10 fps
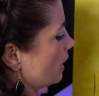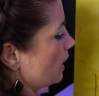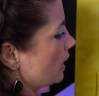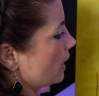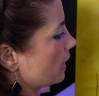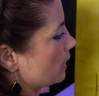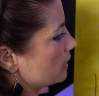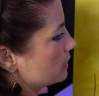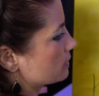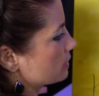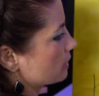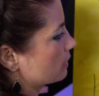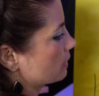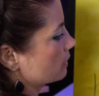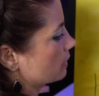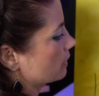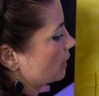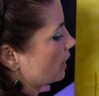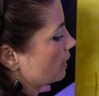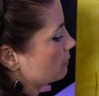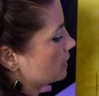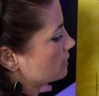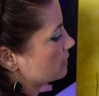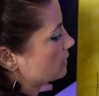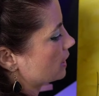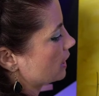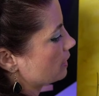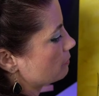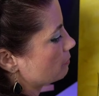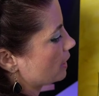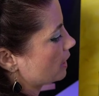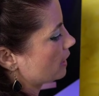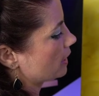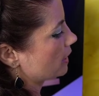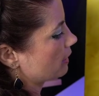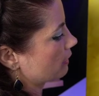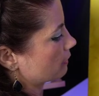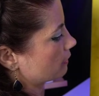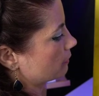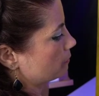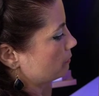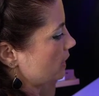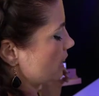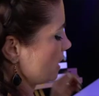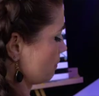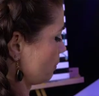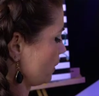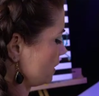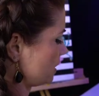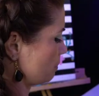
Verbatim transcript: And I'm going to get my medium pointy